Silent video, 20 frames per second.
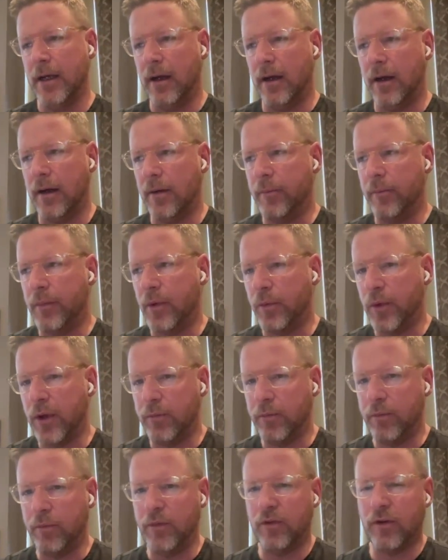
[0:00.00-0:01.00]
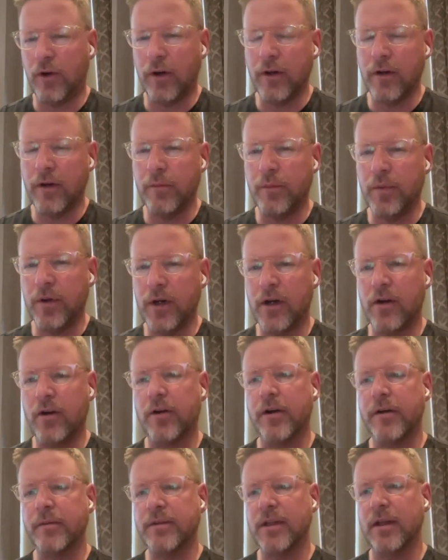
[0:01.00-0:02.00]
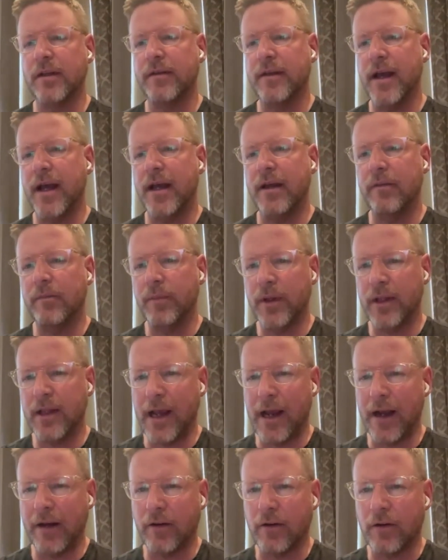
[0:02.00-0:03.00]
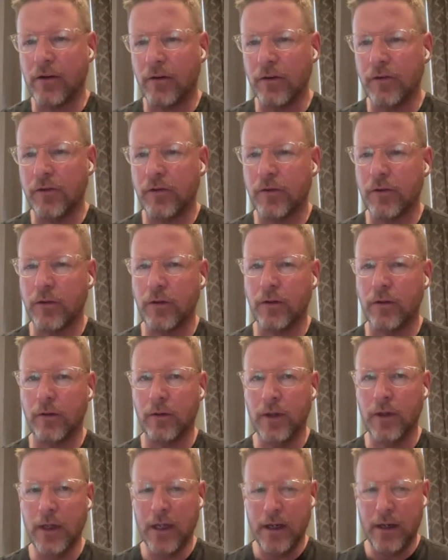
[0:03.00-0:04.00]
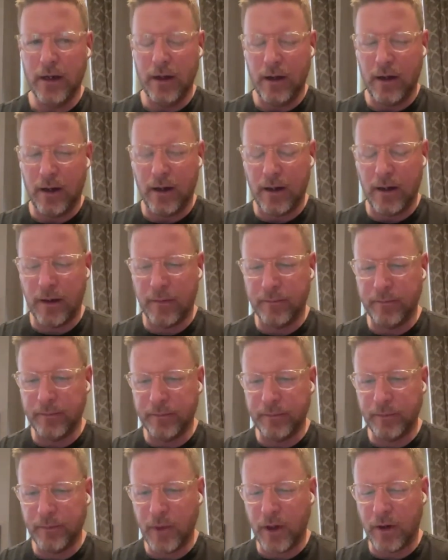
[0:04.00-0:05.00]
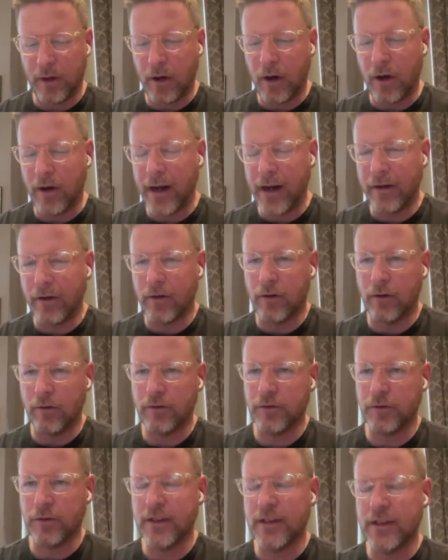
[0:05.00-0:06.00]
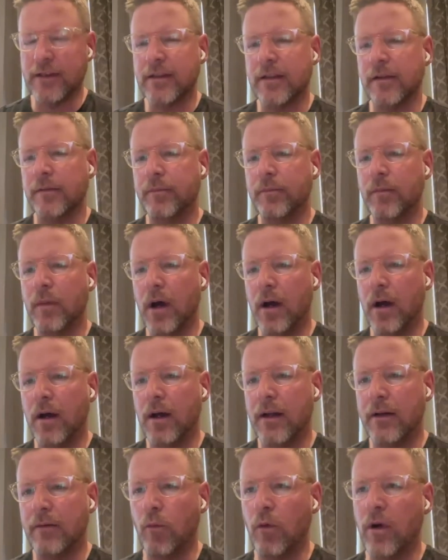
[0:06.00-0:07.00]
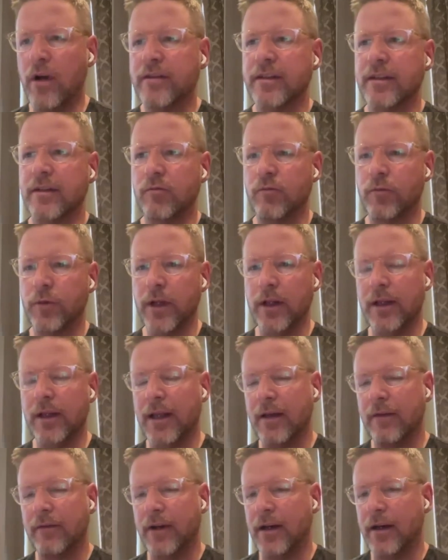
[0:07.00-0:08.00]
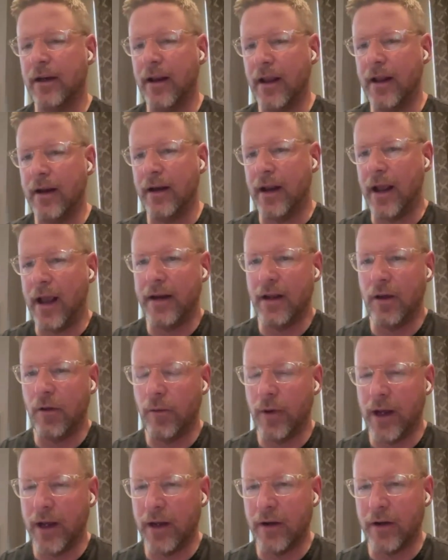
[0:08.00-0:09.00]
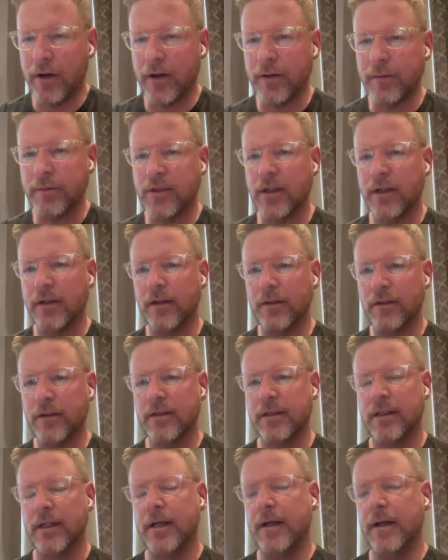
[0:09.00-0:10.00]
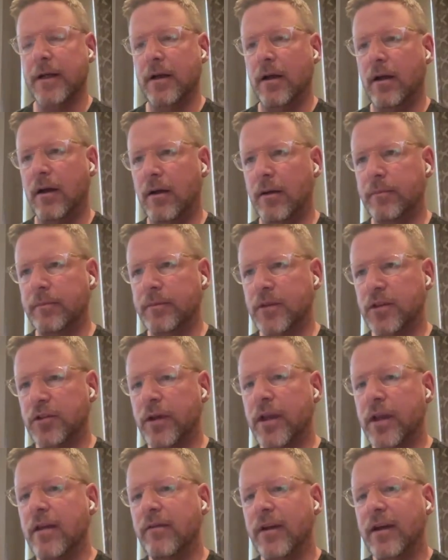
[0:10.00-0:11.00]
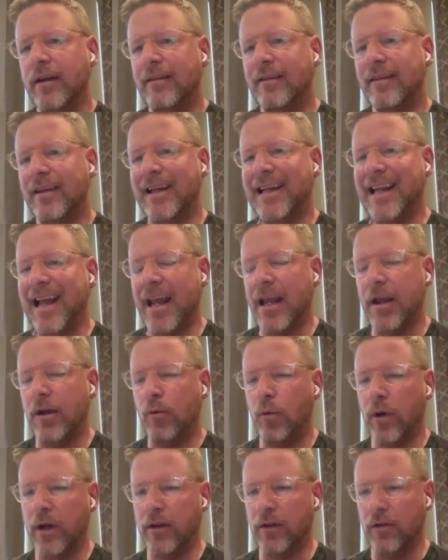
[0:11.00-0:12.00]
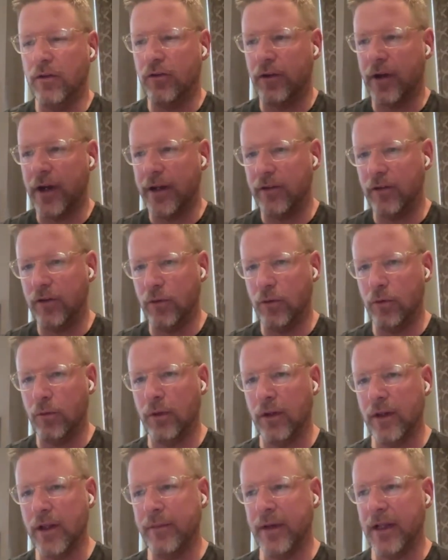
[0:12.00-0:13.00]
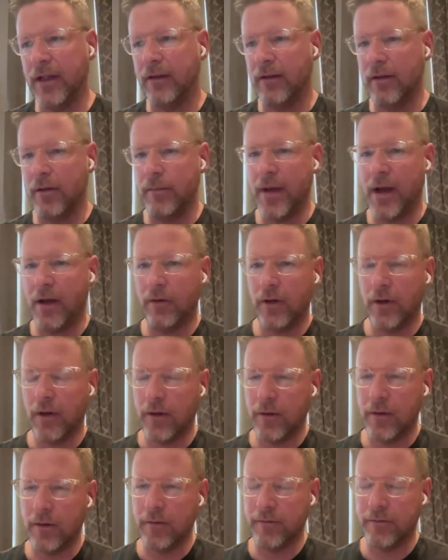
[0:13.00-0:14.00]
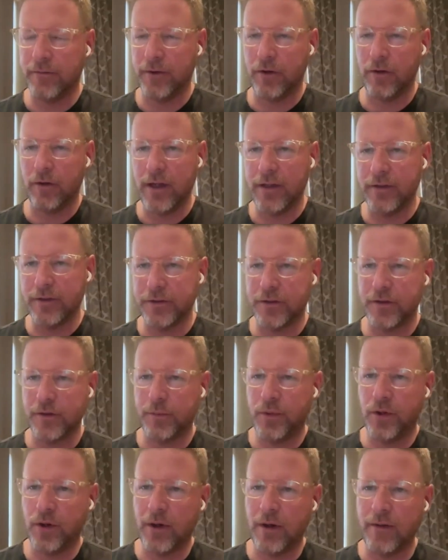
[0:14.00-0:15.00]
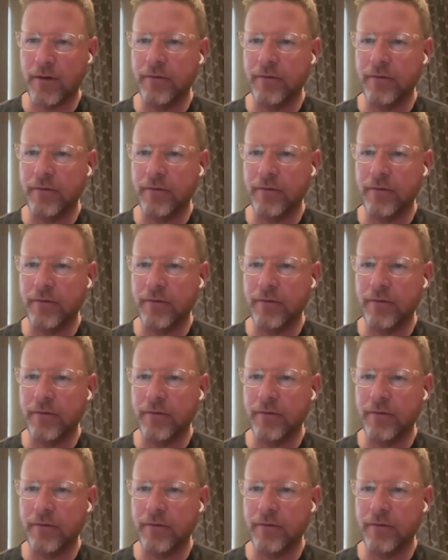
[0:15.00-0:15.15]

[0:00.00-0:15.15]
Um, but we started to put curbs on that. But the agricultural, um, our, our agricultural system uh, wasn't really given in any way curbs on those. Um, so even today, when you try to limit the amount of fertilizers to put on